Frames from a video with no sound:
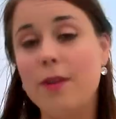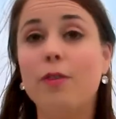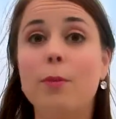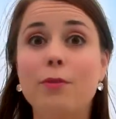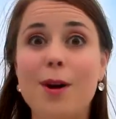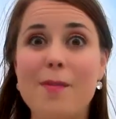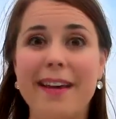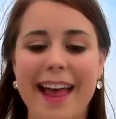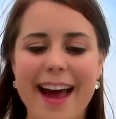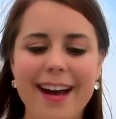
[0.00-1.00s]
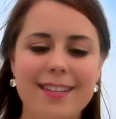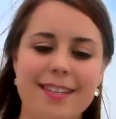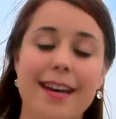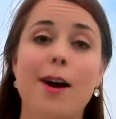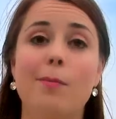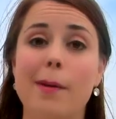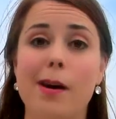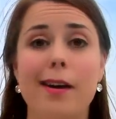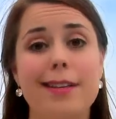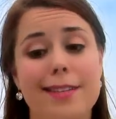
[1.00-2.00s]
I've removed all my legs, and now my body,